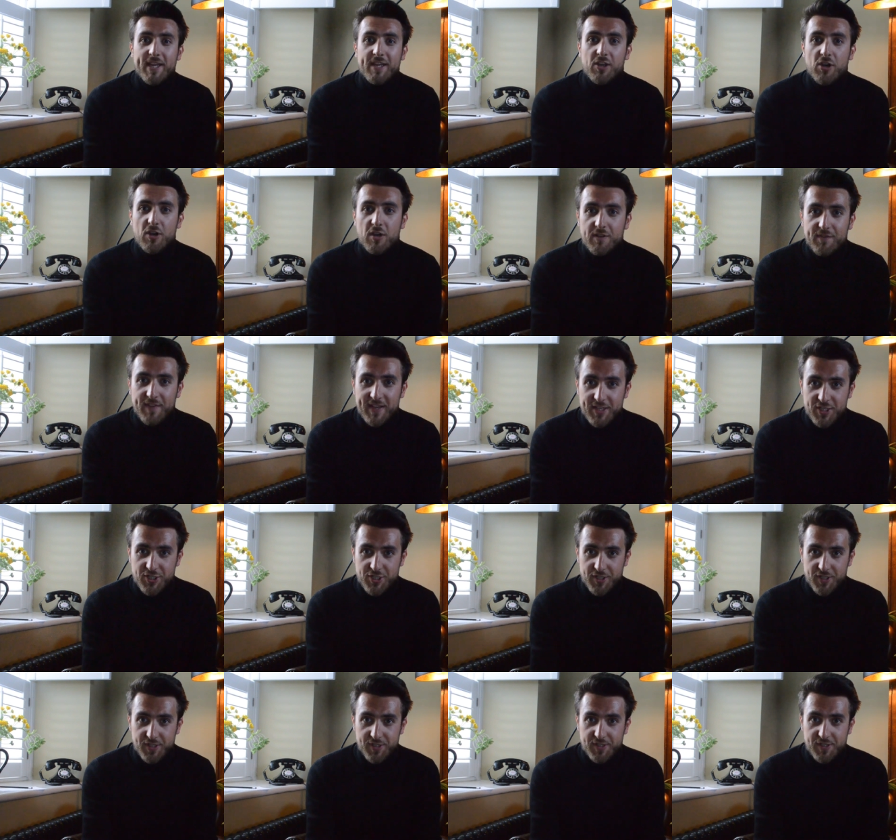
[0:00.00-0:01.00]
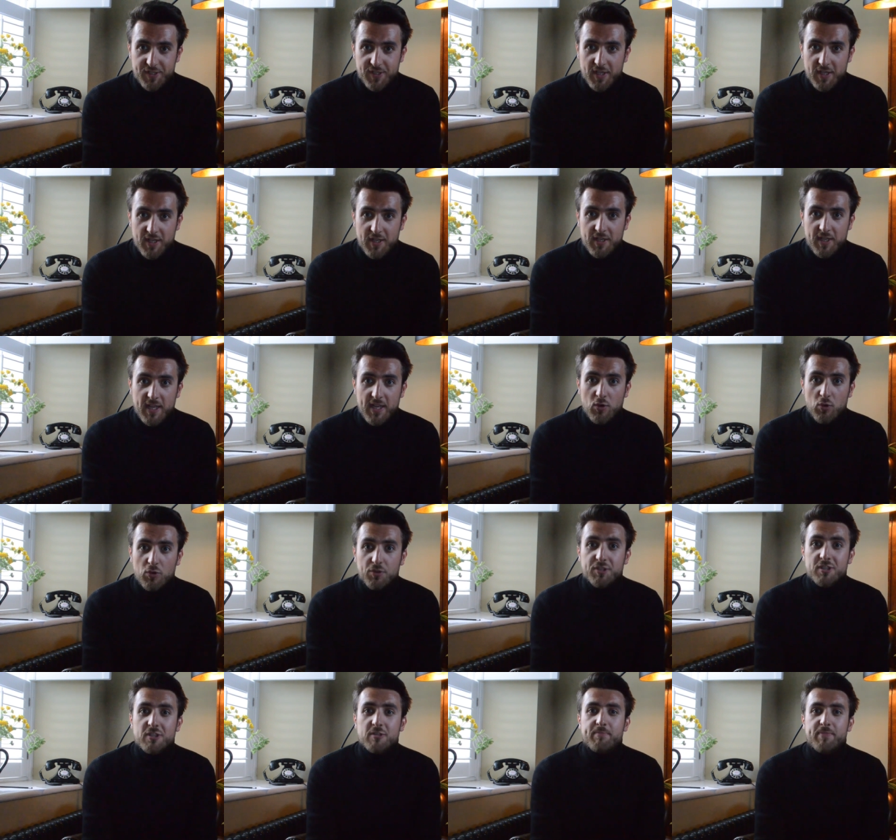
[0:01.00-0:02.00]
eco-adventures in
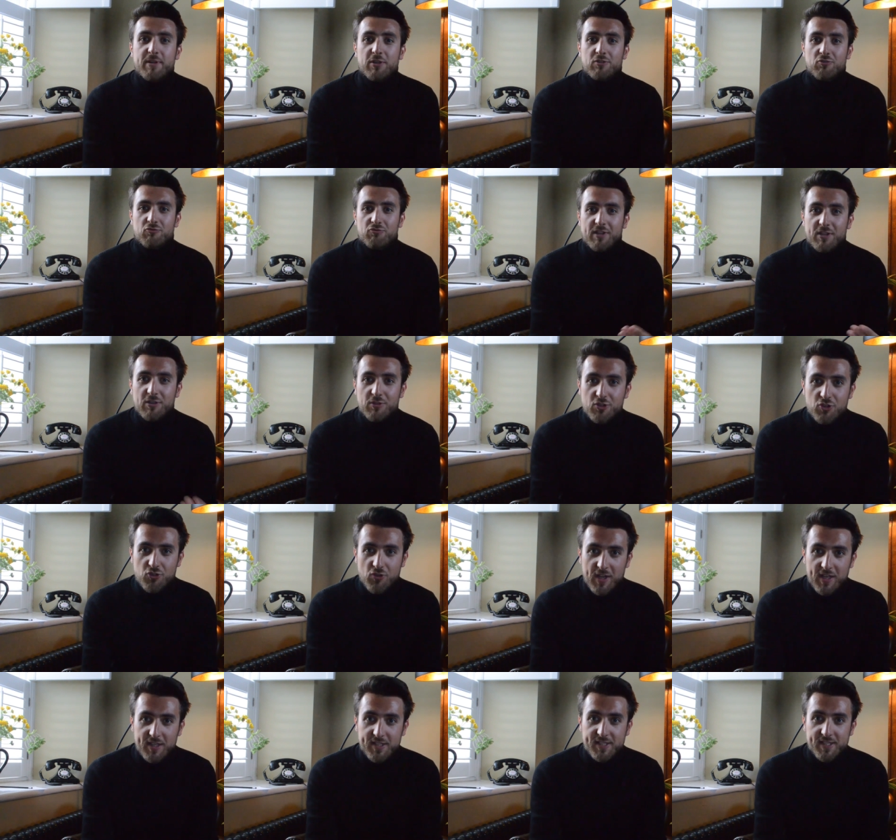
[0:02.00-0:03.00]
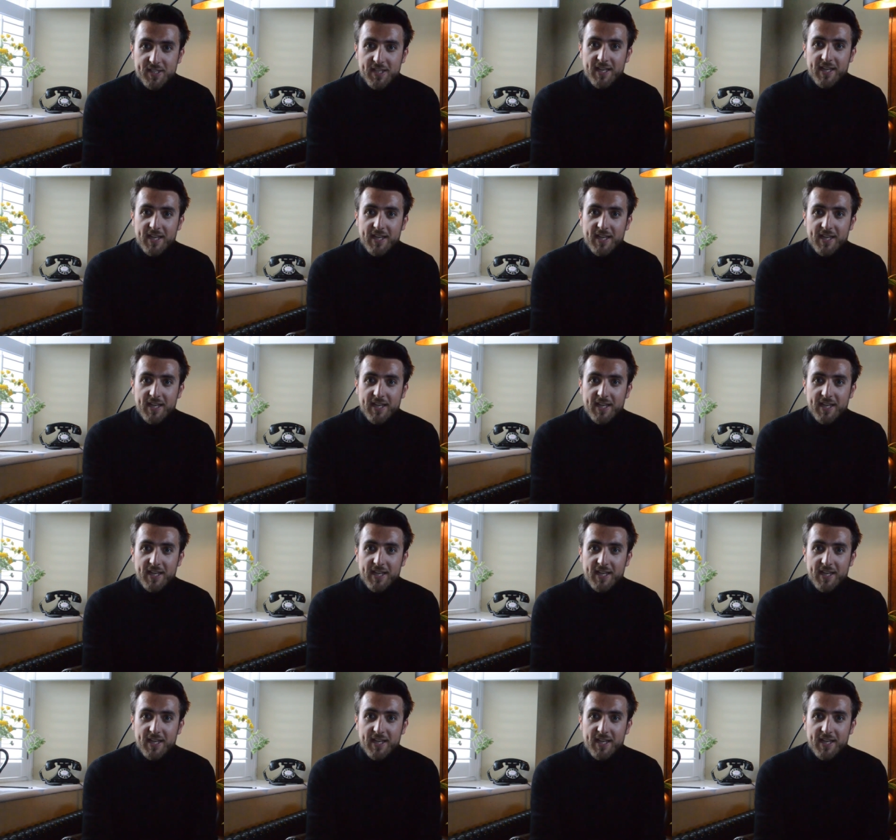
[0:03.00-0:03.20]
order to build real trust,